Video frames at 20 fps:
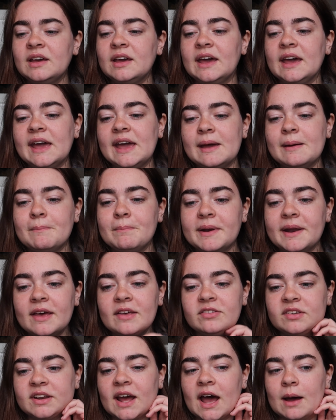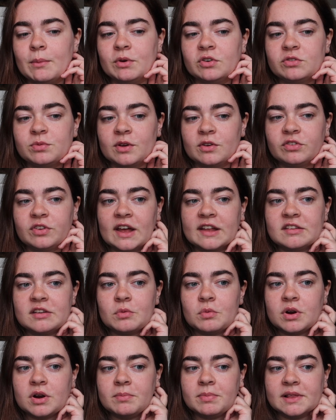But it is in Hammersmith, so I
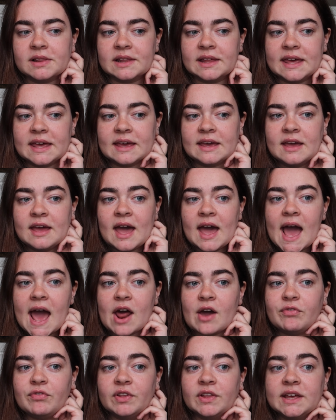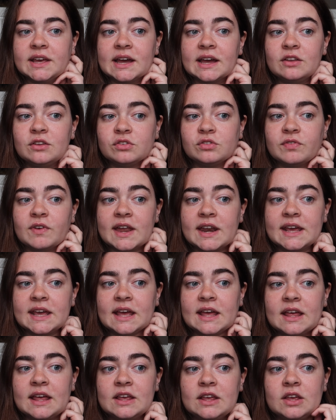didn't want to be late. And I feel like it's very...